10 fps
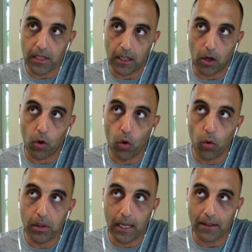like a coal
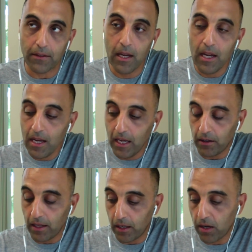plant and
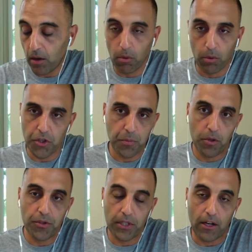you're like, okay, well, we're just
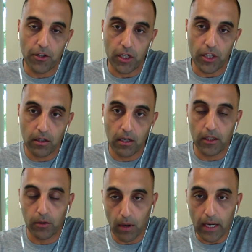producing energy. You're
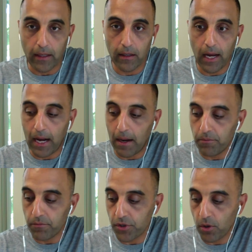like, great.
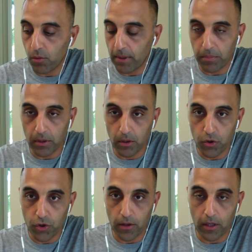So what about the
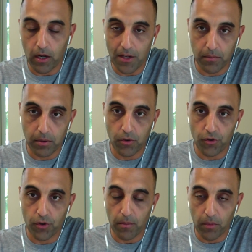pollution, the cost of the
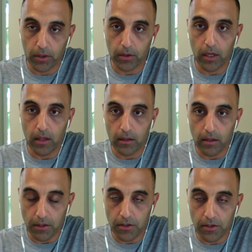pollution, the mercury, the
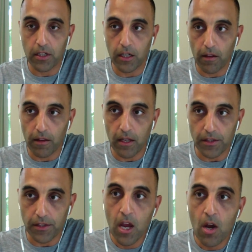toxicity and all
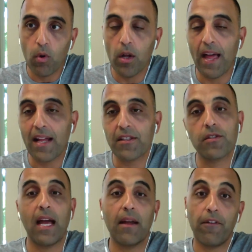this? Well,
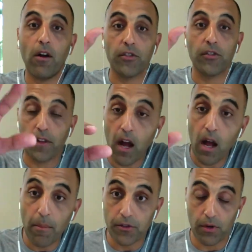that falls on the
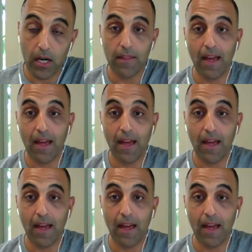commons, right?